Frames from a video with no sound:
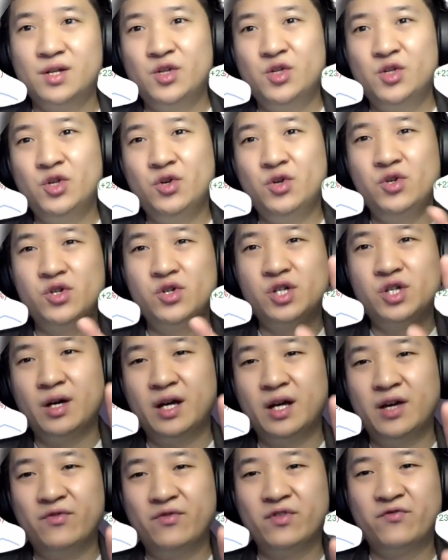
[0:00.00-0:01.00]
So you shall
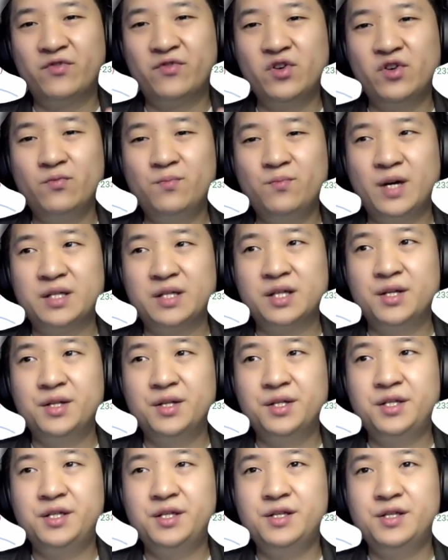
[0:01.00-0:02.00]
have a few
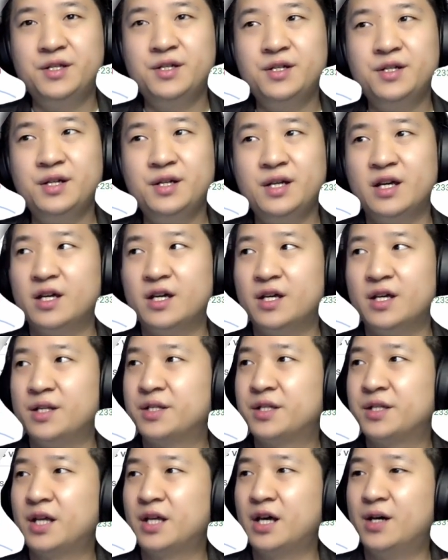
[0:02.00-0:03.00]
buttons here and
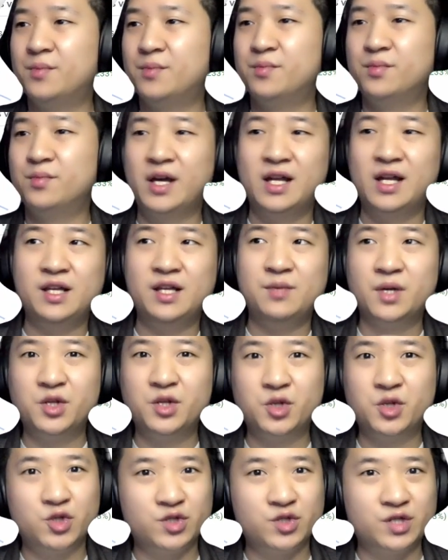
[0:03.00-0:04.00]
some
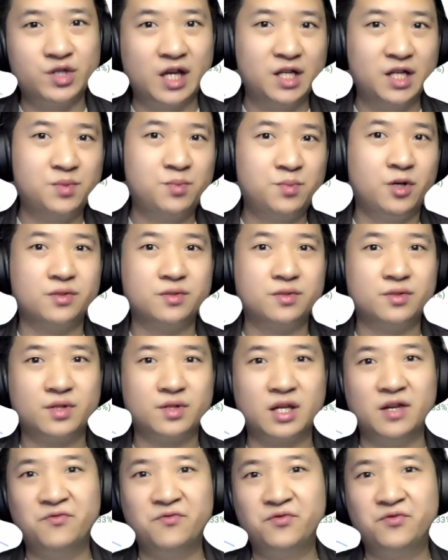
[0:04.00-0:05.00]
elements on your dashboard.
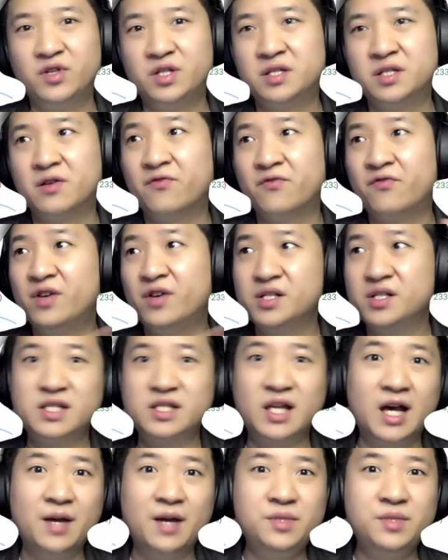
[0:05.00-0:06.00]
Okay, if it's your first
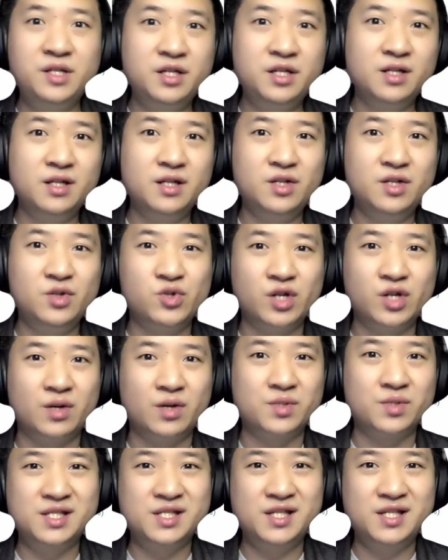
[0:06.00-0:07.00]
time here, you shall
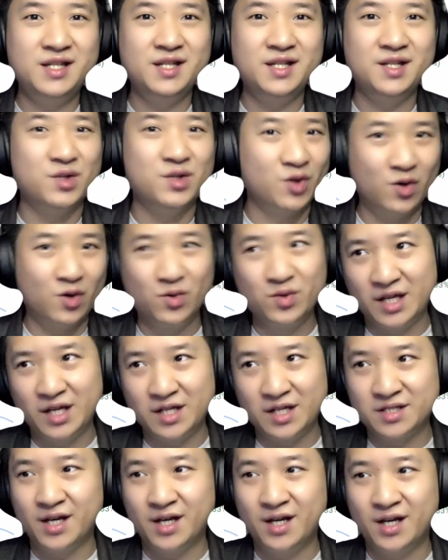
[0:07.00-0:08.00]
see no
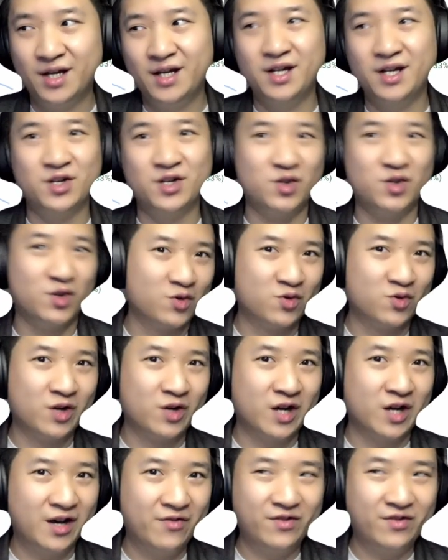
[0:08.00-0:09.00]
data and no
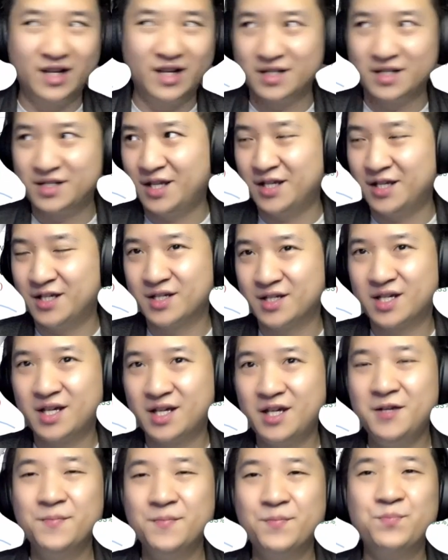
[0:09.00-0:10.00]
graph, nothing.
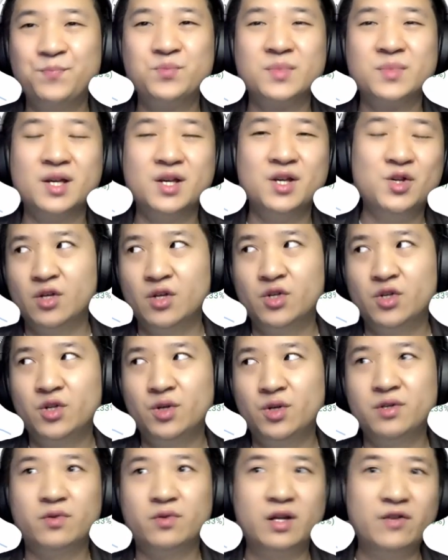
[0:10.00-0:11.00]
Okay, so
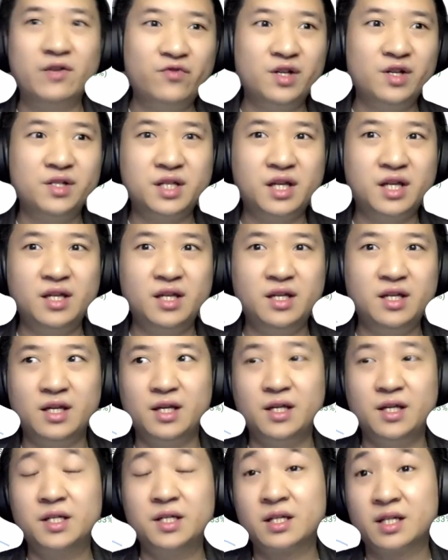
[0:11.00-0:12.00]
the very first thing
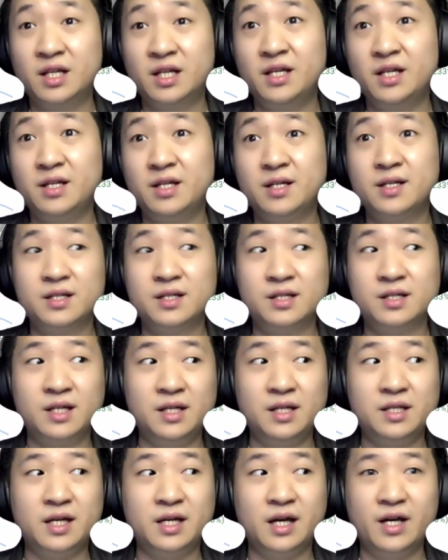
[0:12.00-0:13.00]
is click
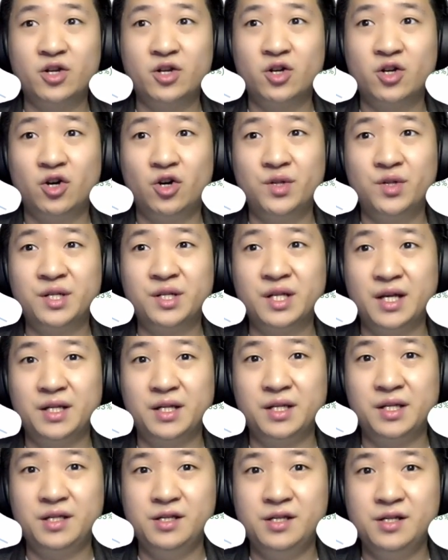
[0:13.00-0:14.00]
this guy called
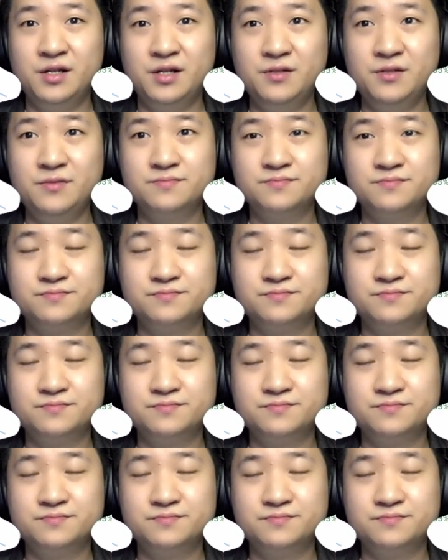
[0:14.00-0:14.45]
Sites here.